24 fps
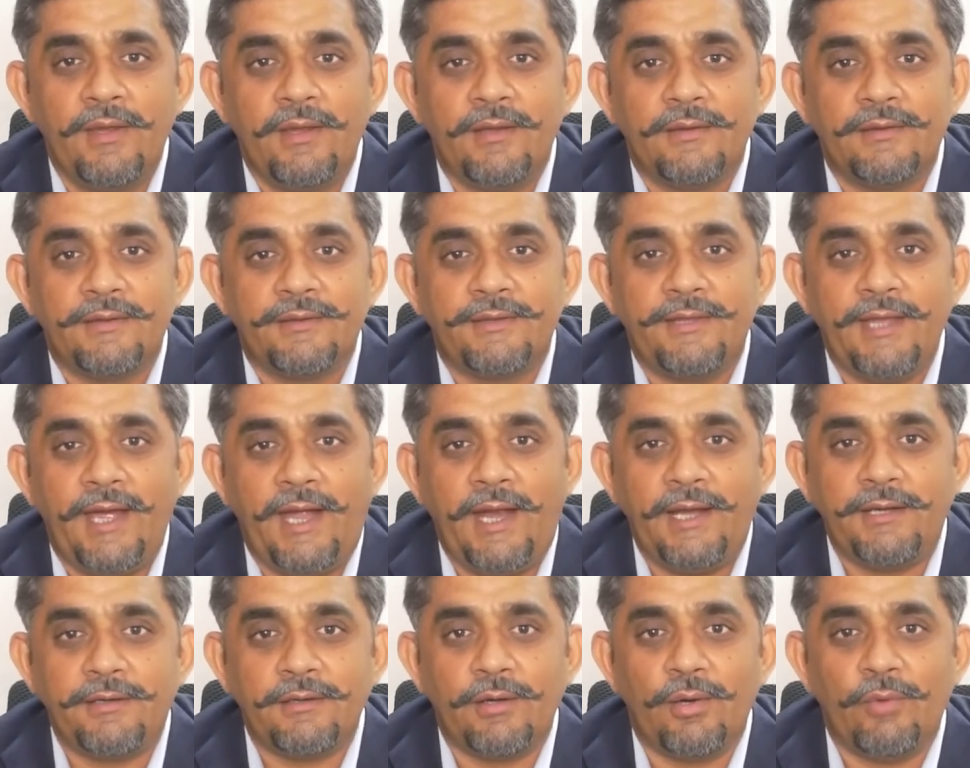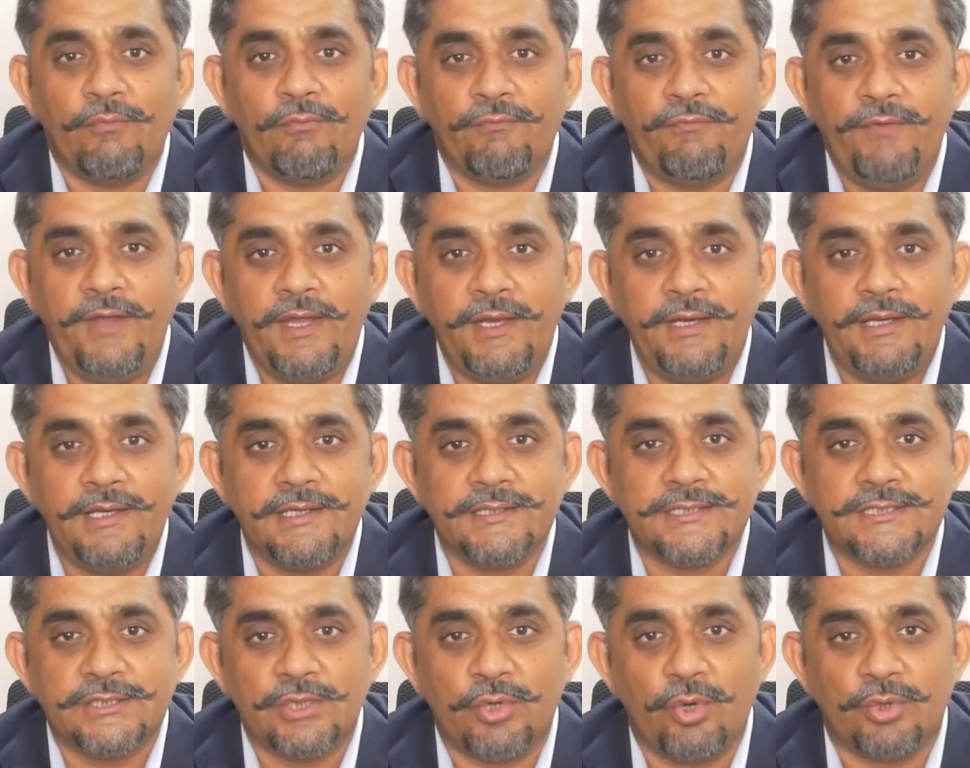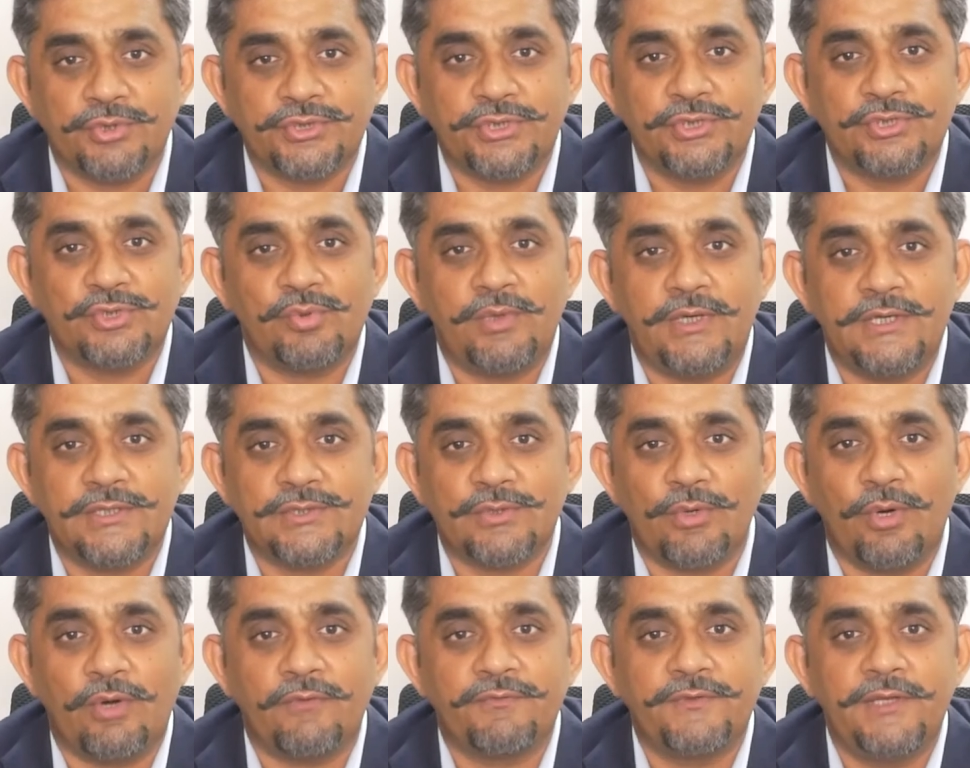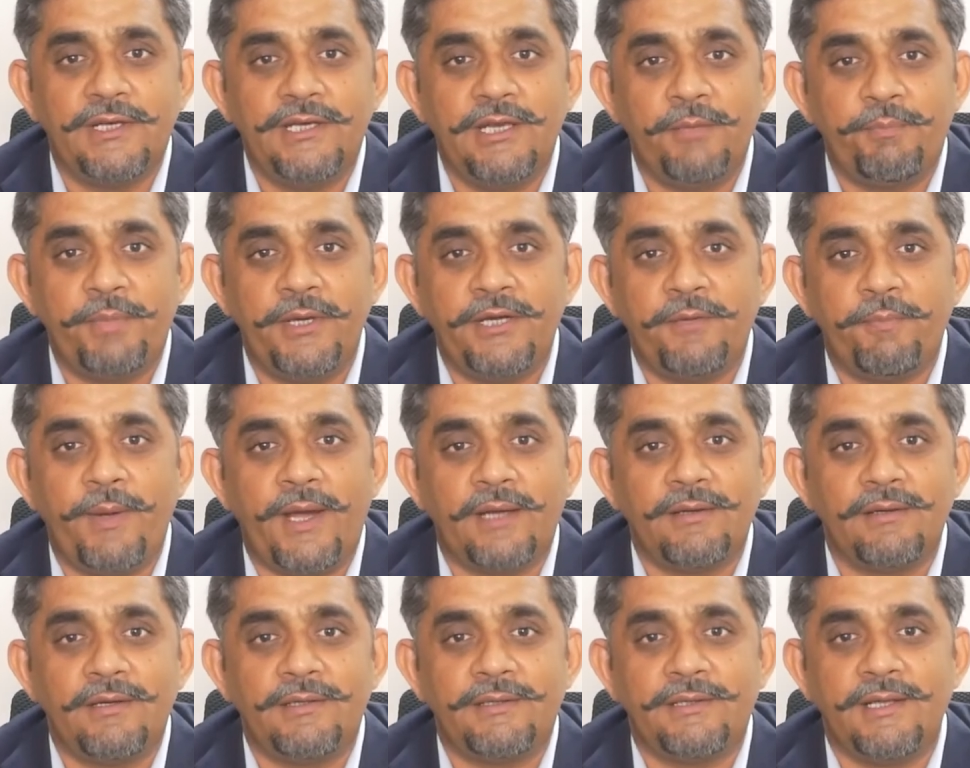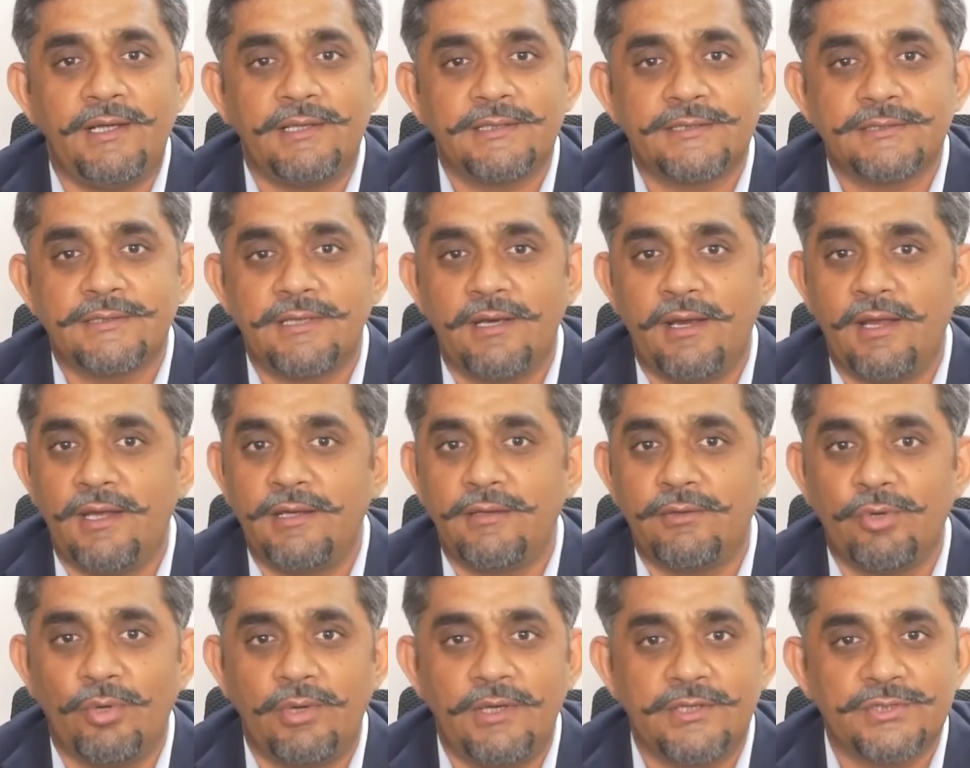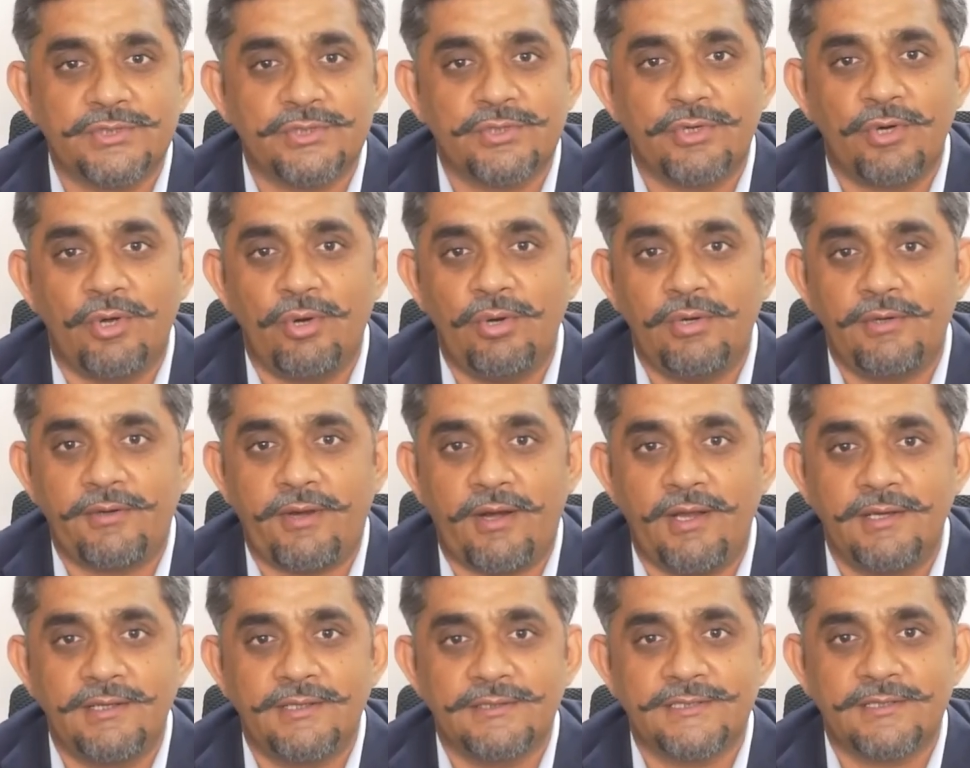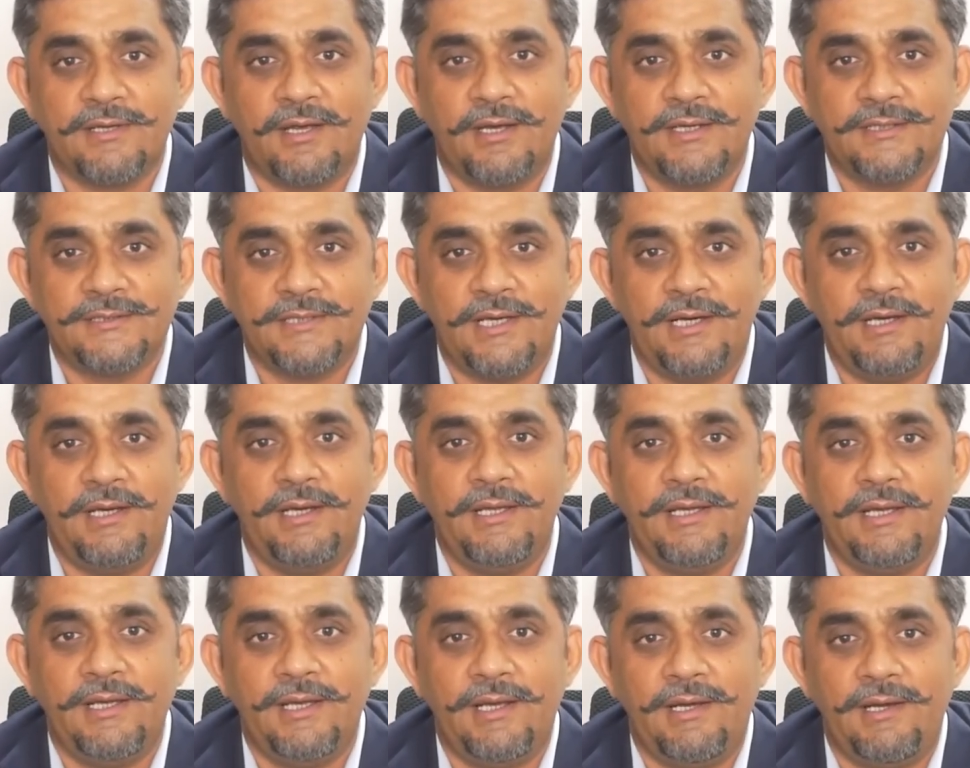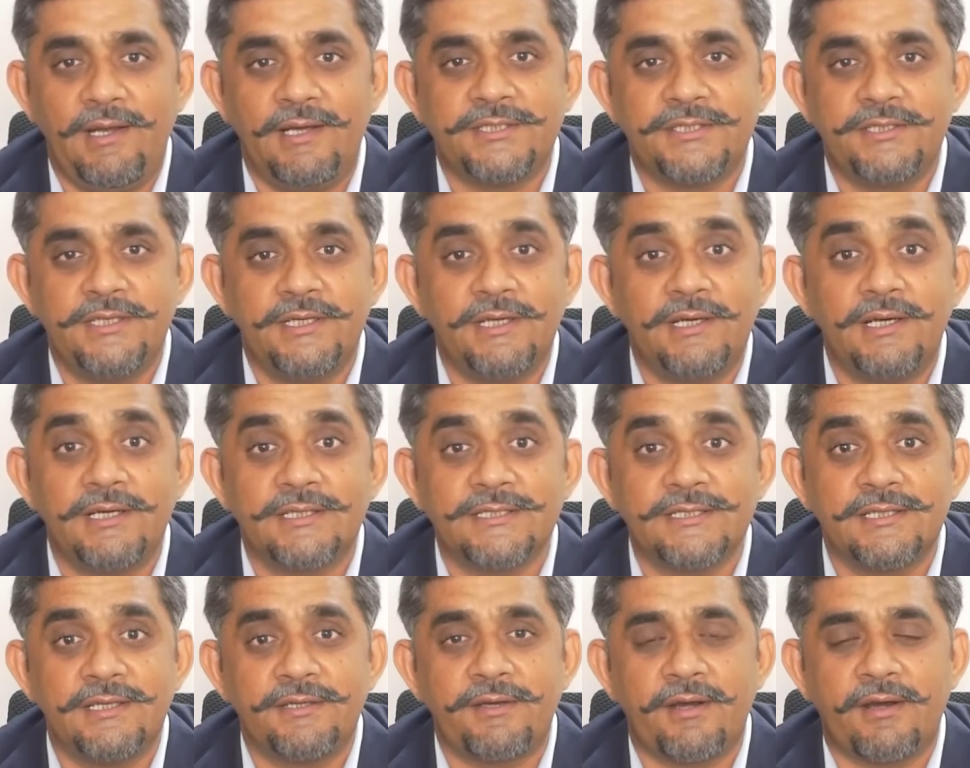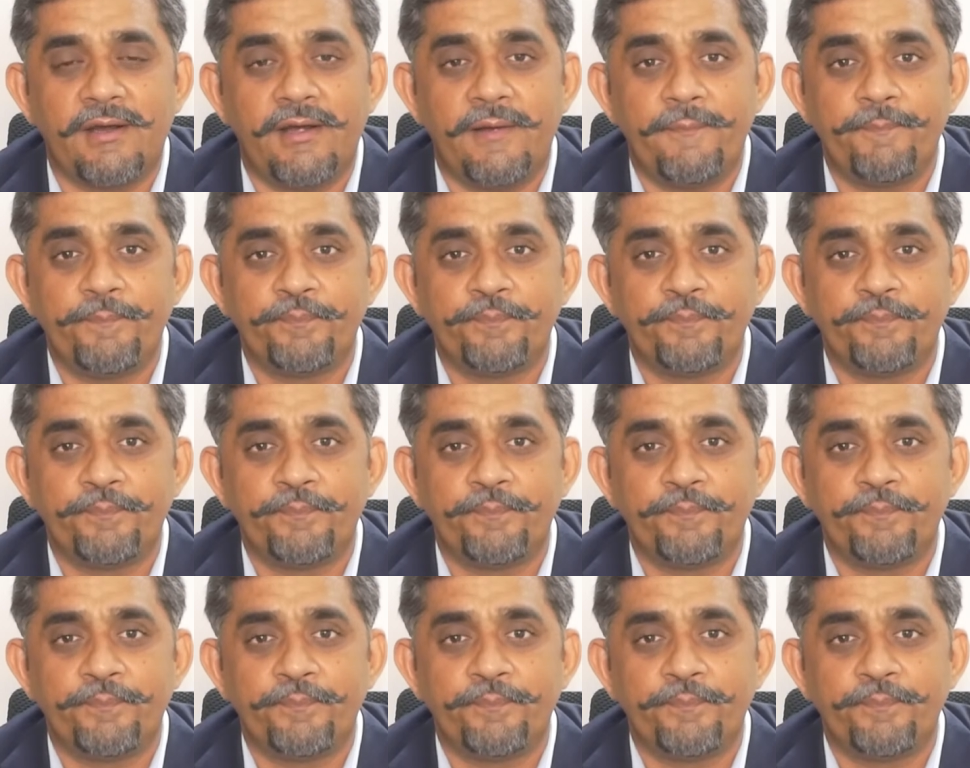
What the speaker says: that various constituents of the lipid panel test like cholesterol, triglycerides, LDL, HDL, etc.,